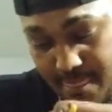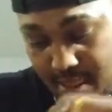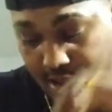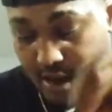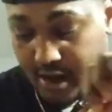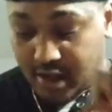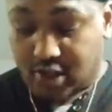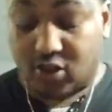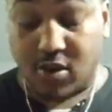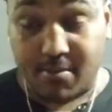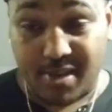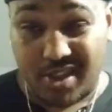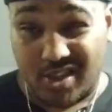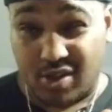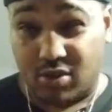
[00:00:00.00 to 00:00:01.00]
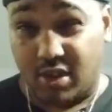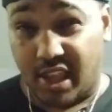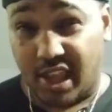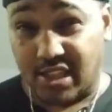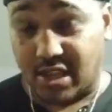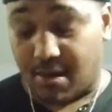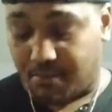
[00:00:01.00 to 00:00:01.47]
And there's going to be two
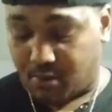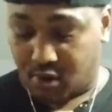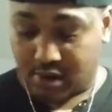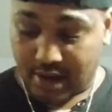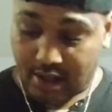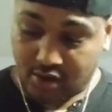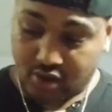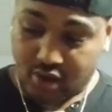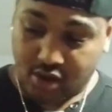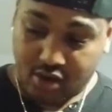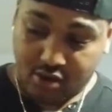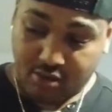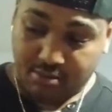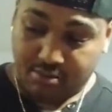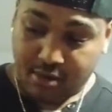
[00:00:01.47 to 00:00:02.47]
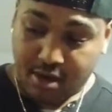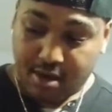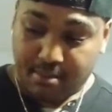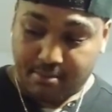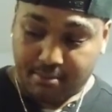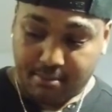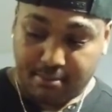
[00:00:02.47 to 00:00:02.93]
things I'll point out to you
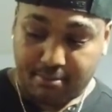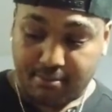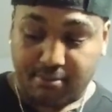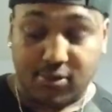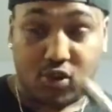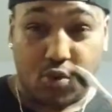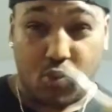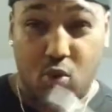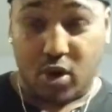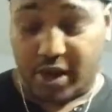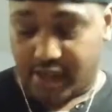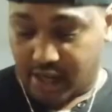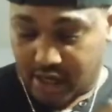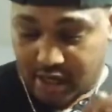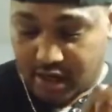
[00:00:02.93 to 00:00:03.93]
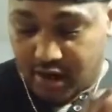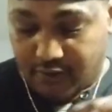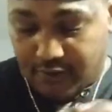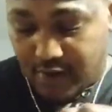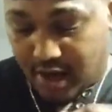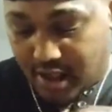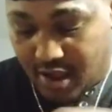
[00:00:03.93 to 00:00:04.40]
toward the end of the
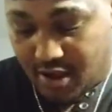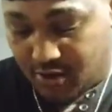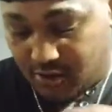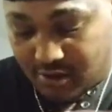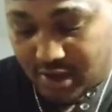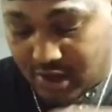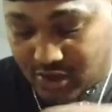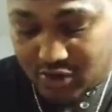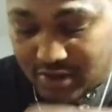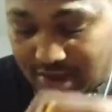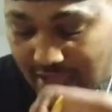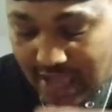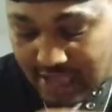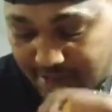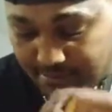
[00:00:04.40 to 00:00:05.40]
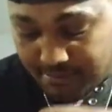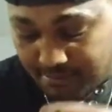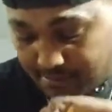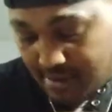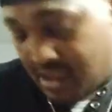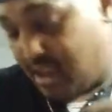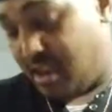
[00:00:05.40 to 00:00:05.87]
video that you guys
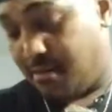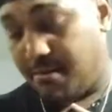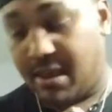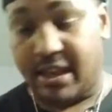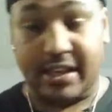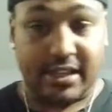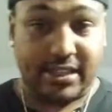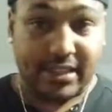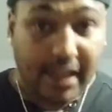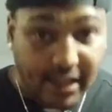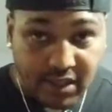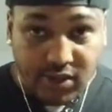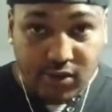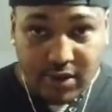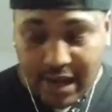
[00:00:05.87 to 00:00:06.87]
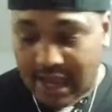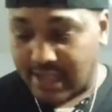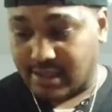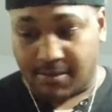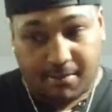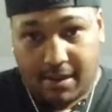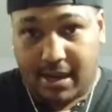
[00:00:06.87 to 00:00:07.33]
may excite you guys,
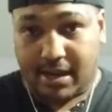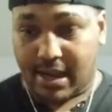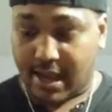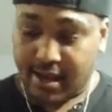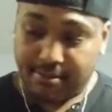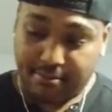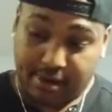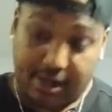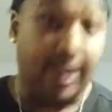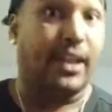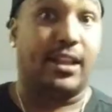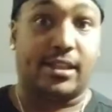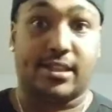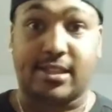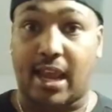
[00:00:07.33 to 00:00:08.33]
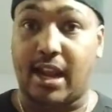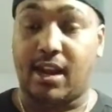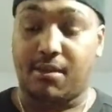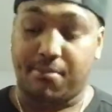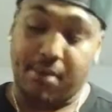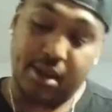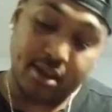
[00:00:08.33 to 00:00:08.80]
it may not, but it excited
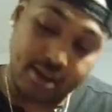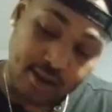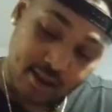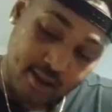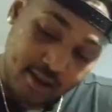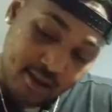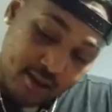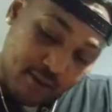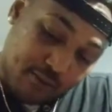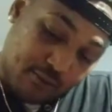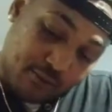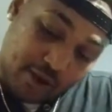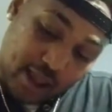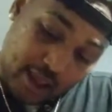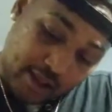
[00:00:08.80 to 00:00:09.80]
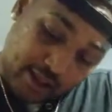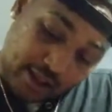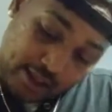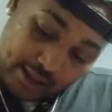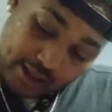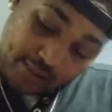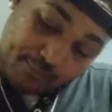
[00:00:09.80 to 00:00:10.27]
me when I
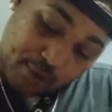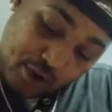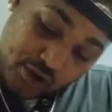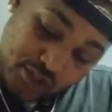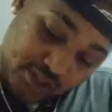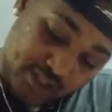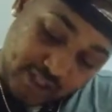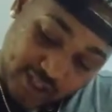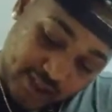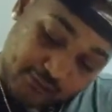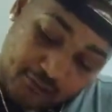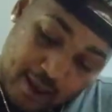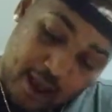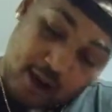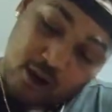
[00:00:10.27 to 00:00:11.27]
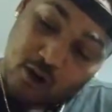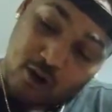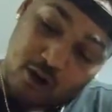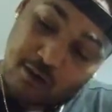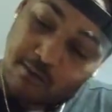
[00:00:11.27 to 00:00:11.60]
purchased this firearm.